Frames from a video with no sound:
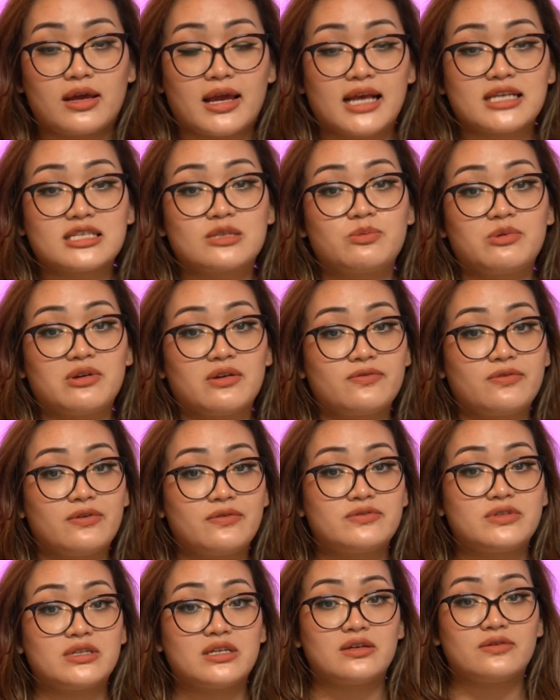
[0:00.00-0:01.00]
SPF
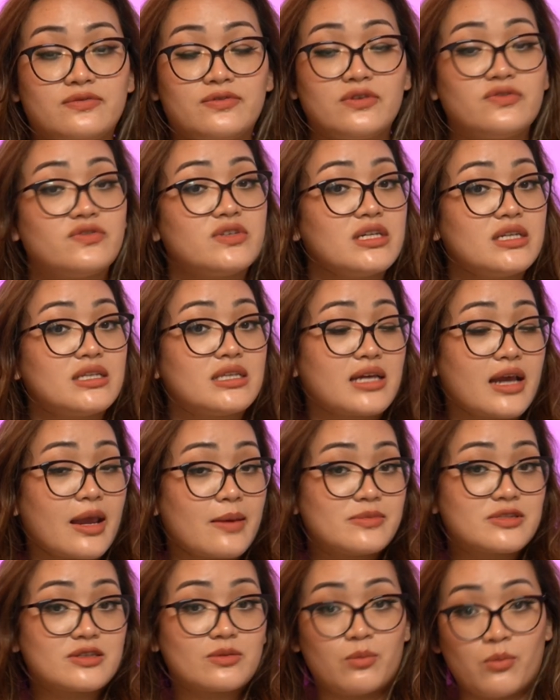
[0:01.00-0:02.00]
50, 50
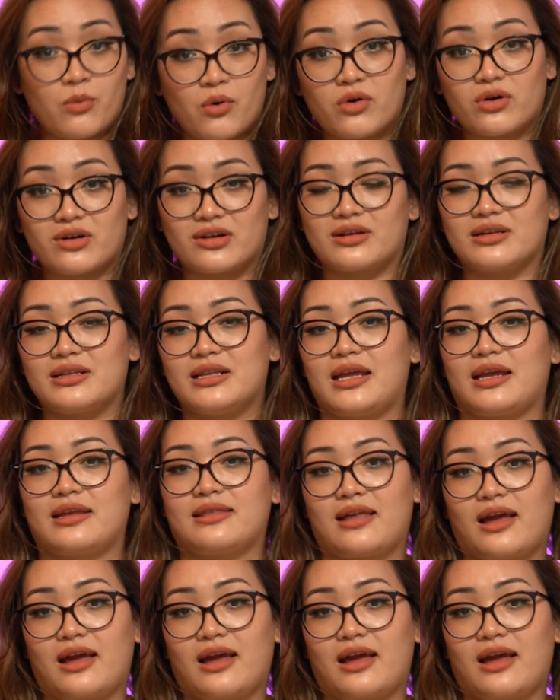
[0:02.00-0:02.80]
times more like